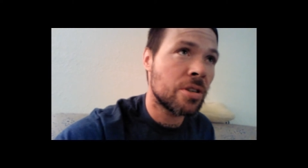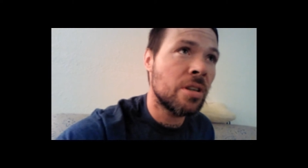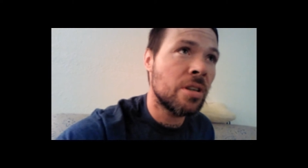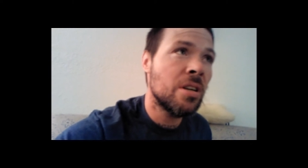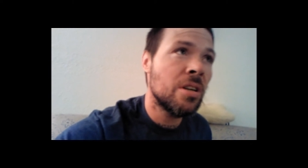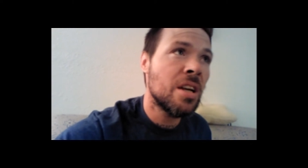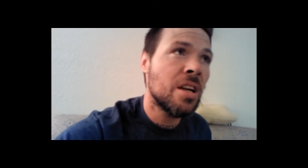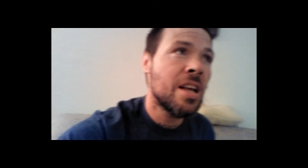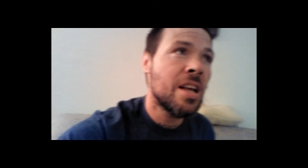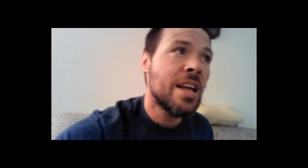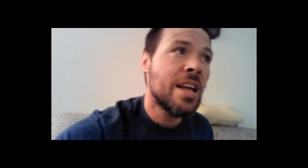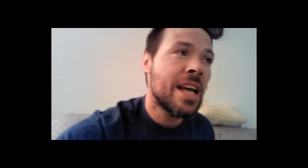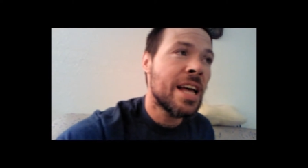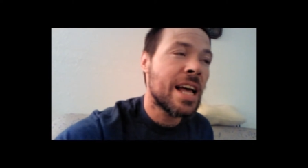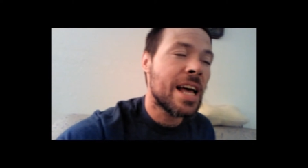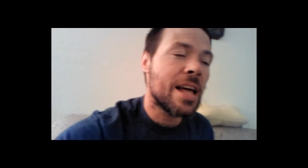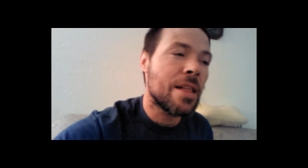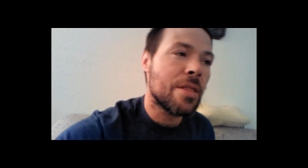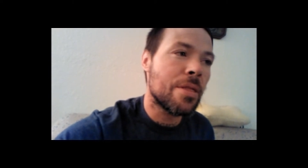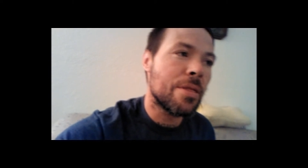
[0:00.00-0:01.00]
you reach
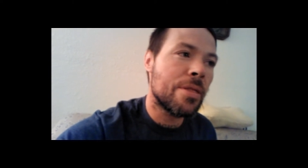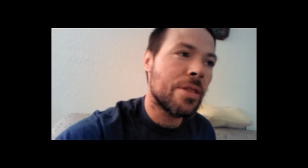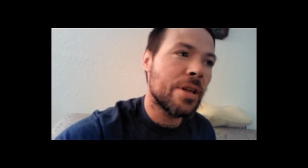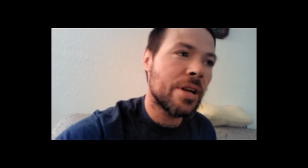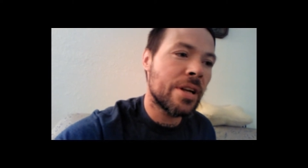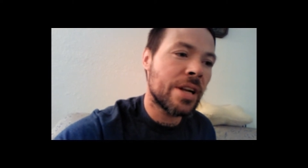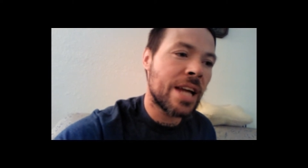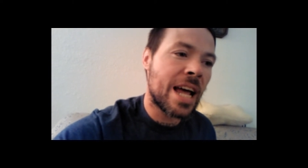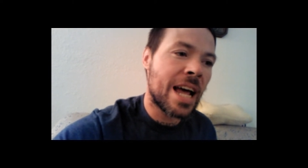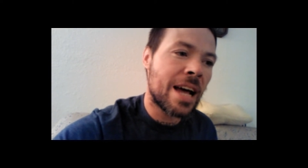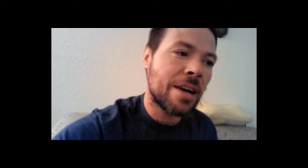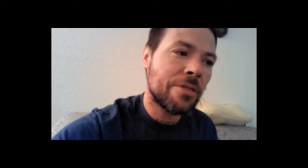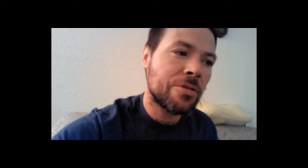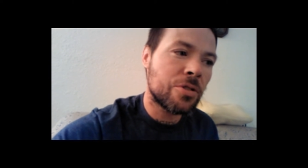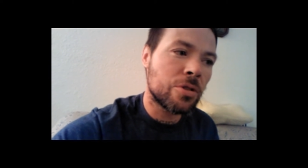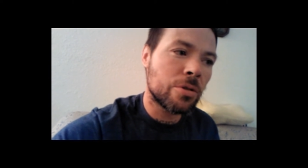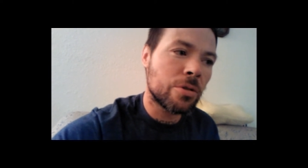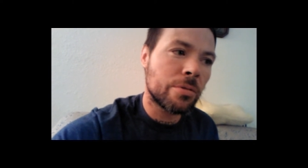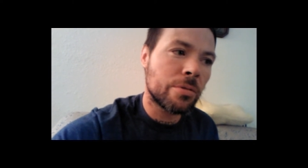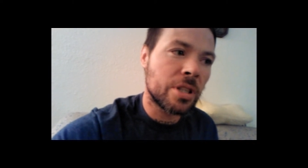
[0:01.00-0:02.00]
autolysis,
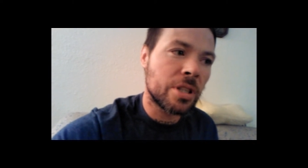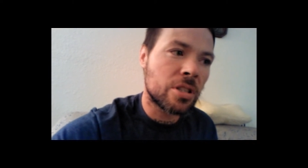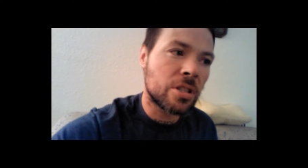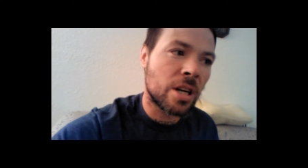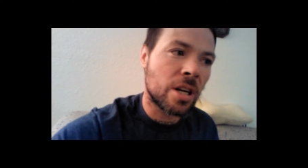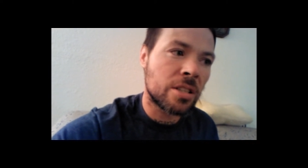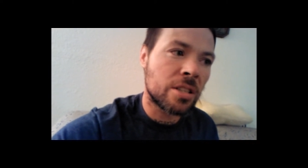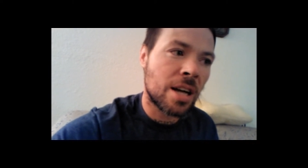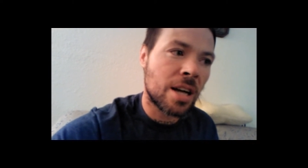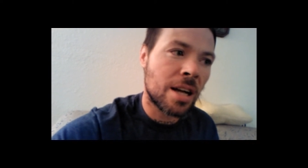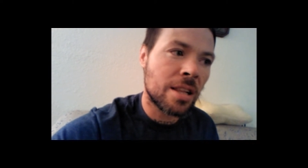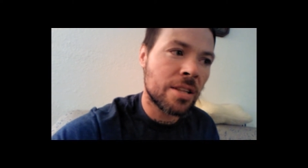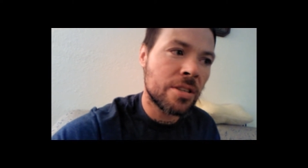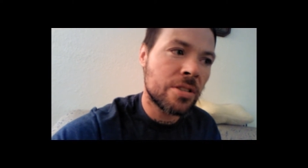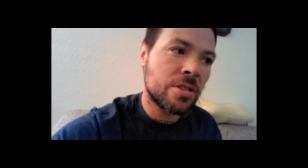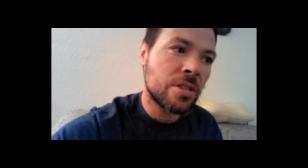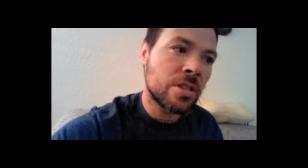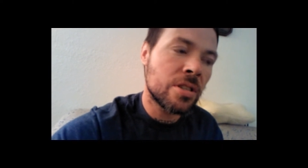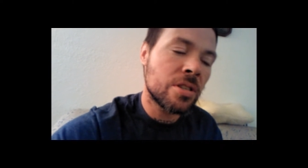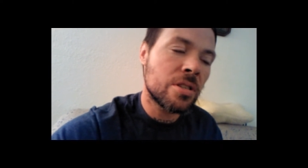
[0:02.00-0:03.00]
um, you continue in the
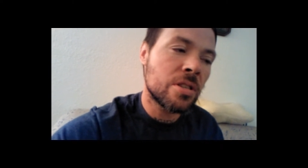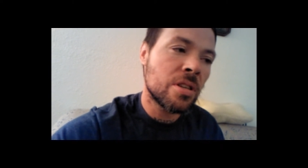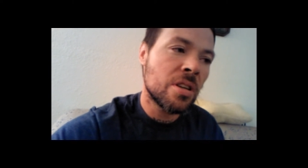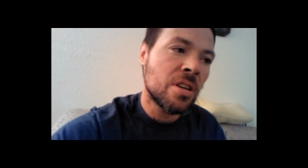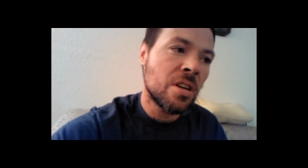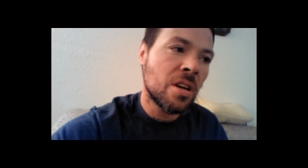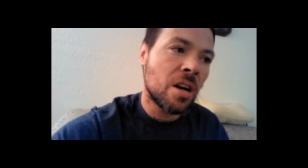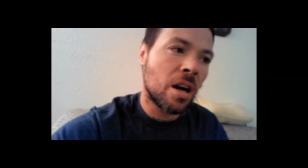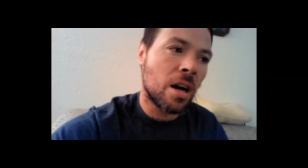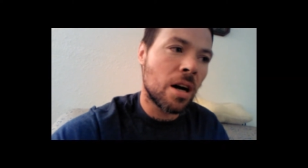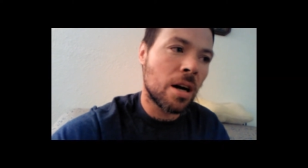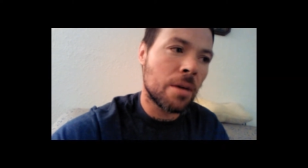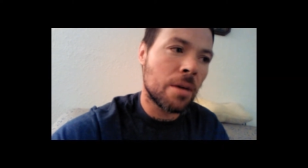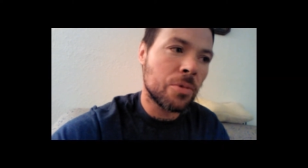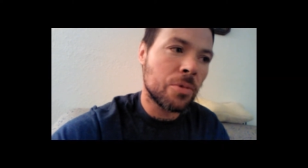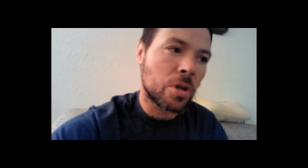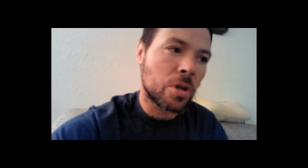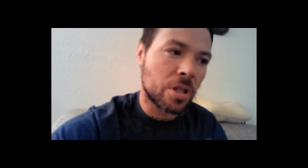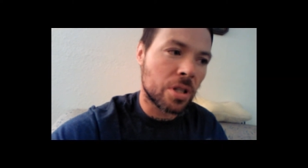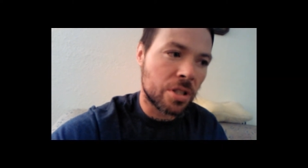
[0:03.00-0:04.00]
fast until you
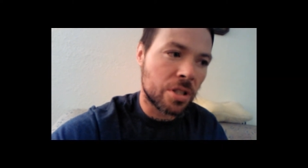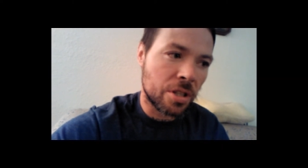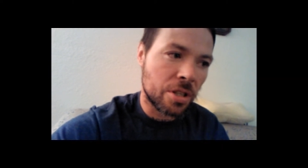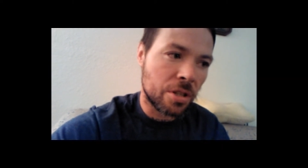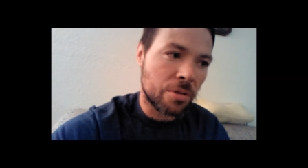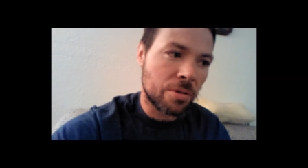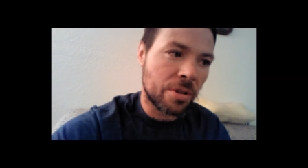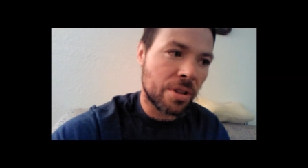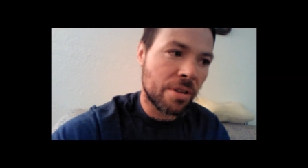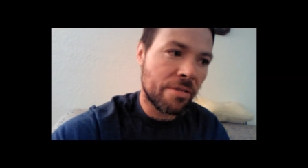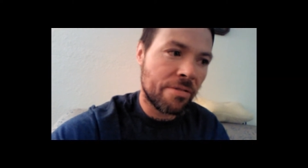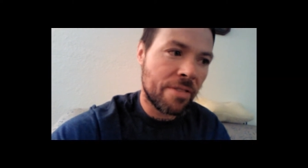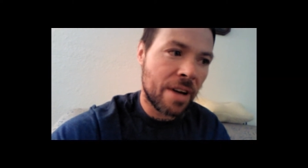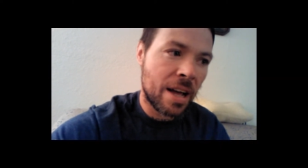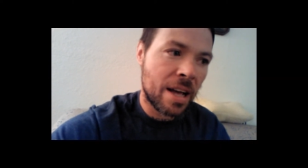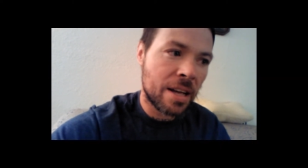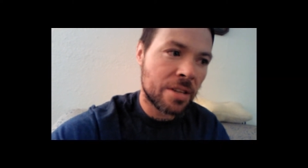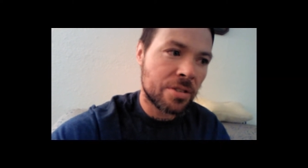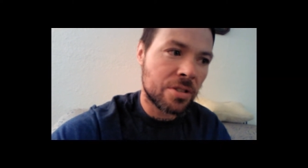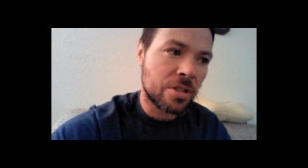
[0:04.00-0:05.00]
feel like you have
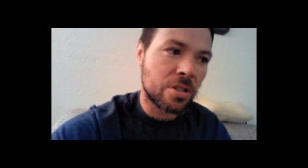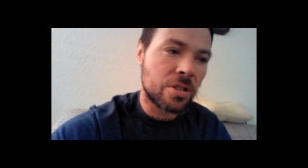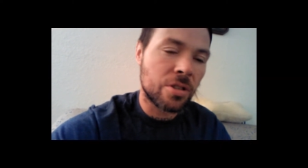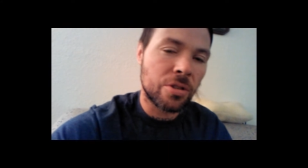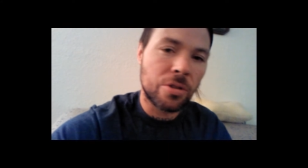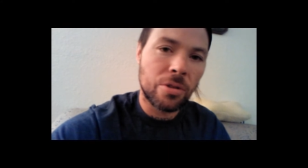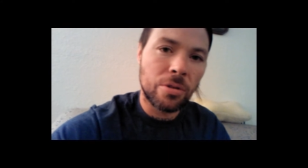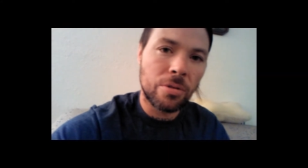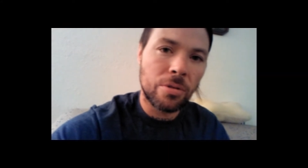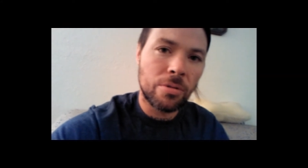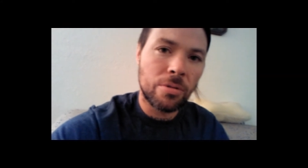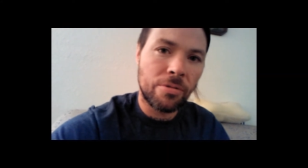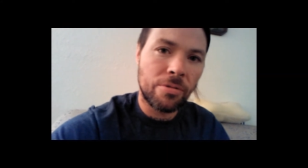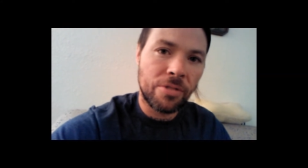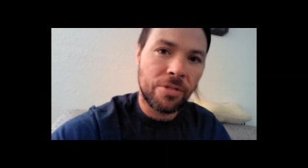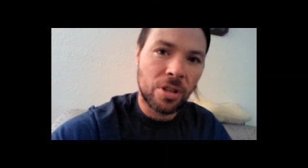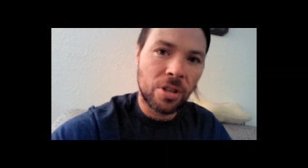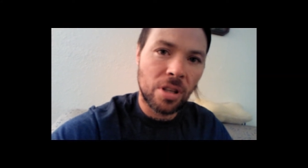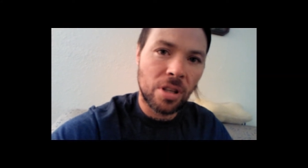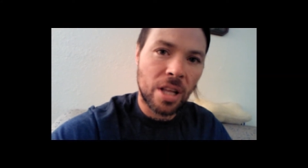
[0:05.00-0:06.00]
um,
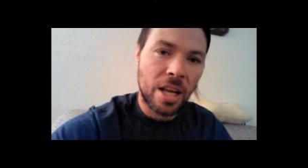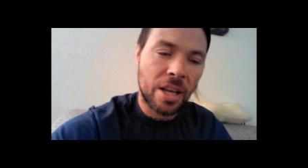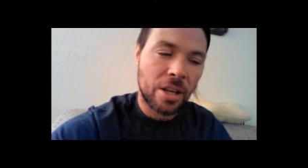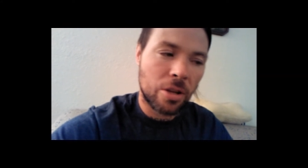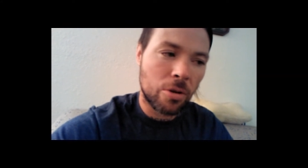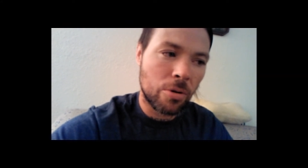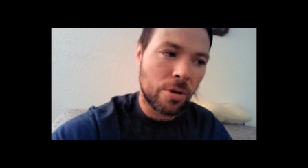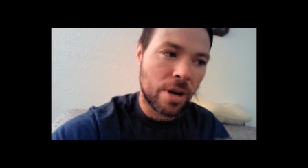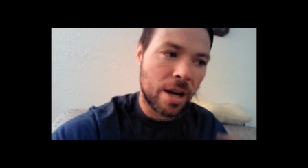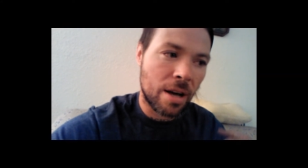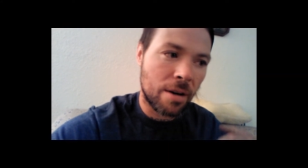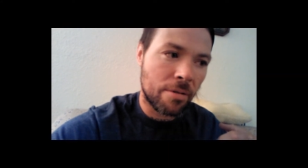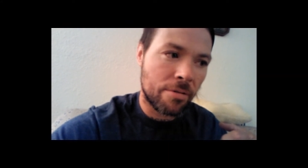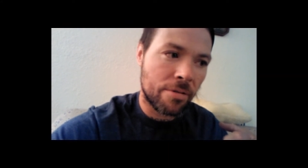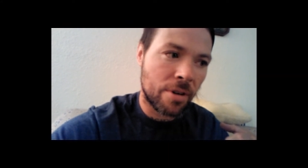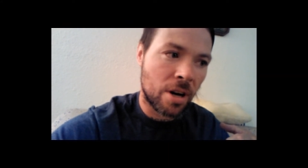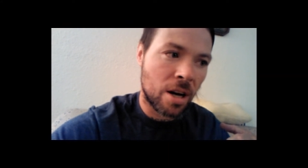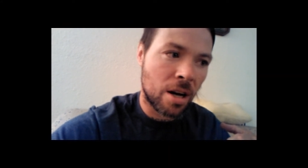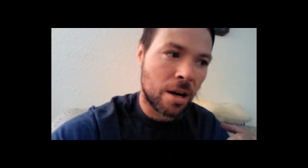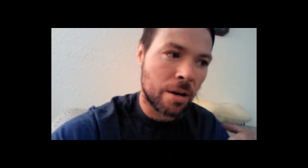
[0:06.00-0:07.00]
detoxified um, to
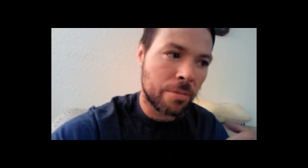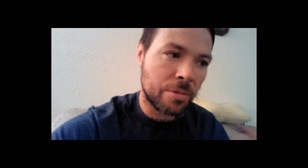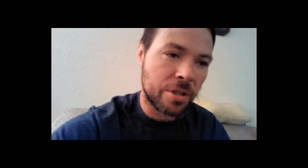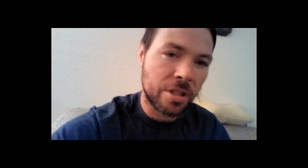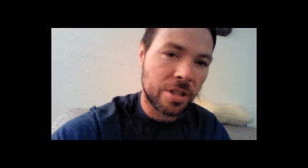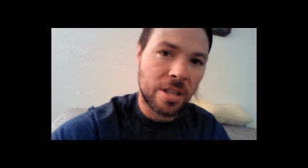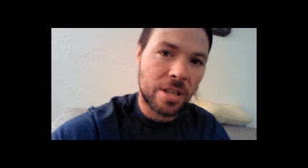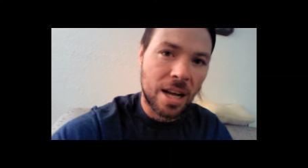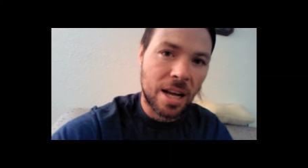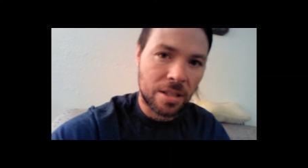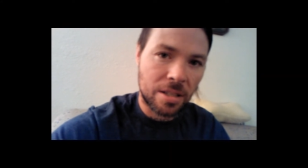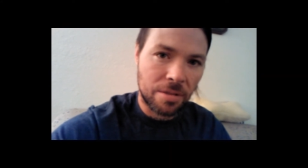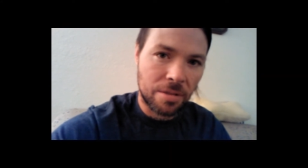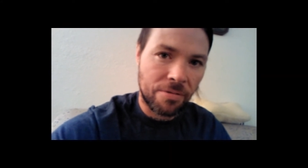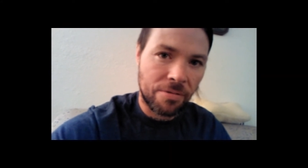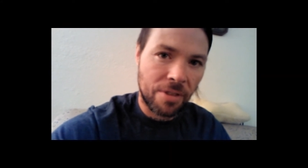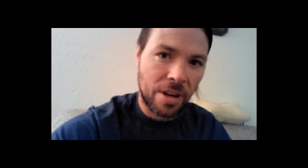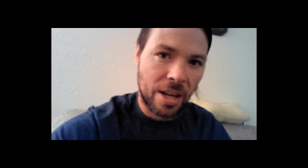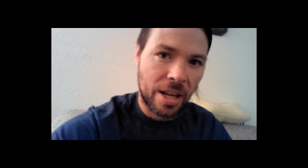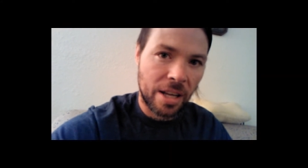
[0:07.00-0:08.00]
the point where you
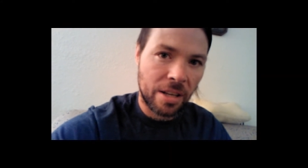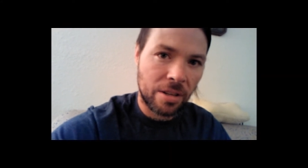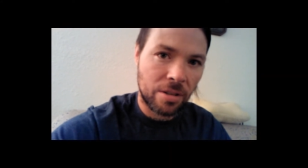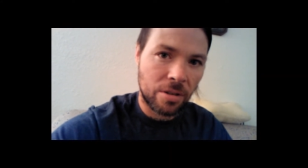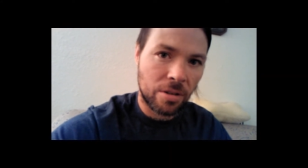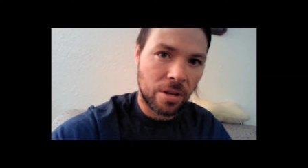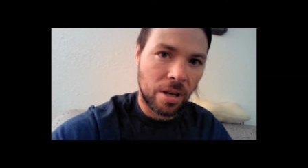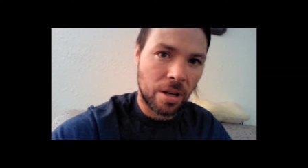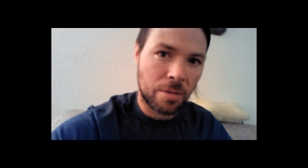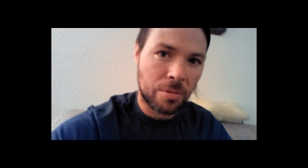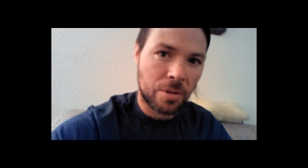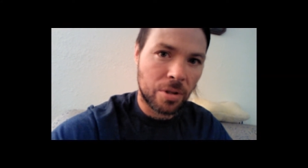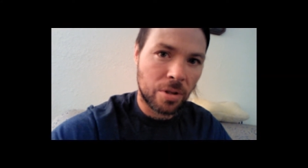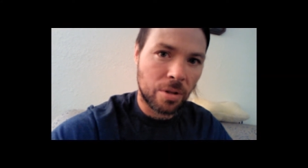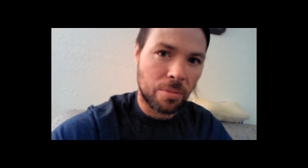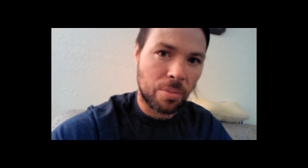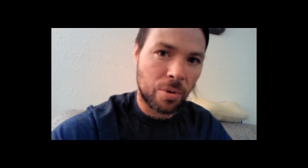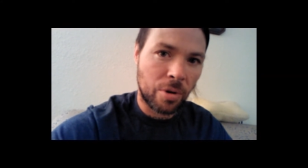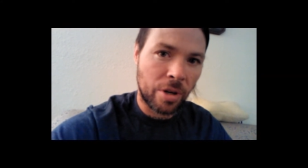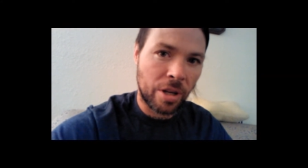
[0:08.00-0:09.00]
want to start
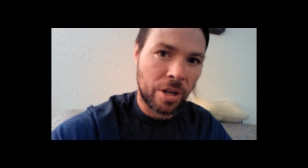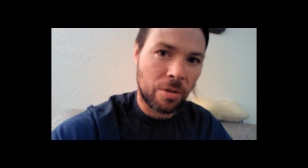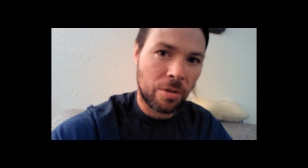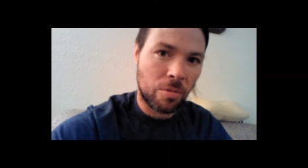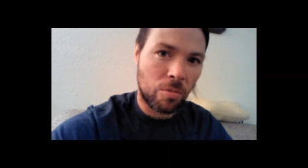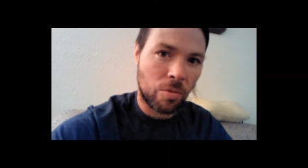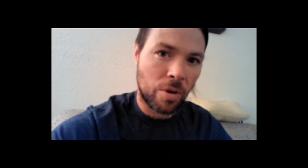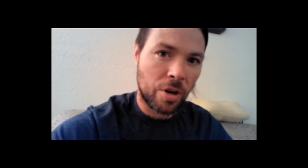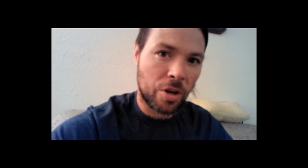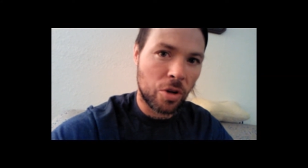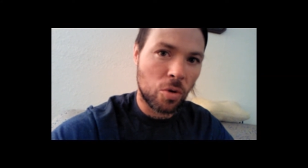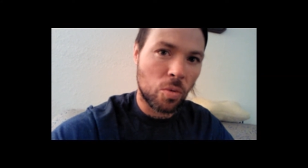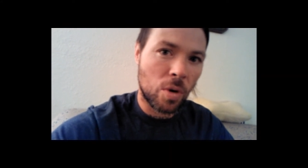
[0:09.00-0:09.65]
um, eating again.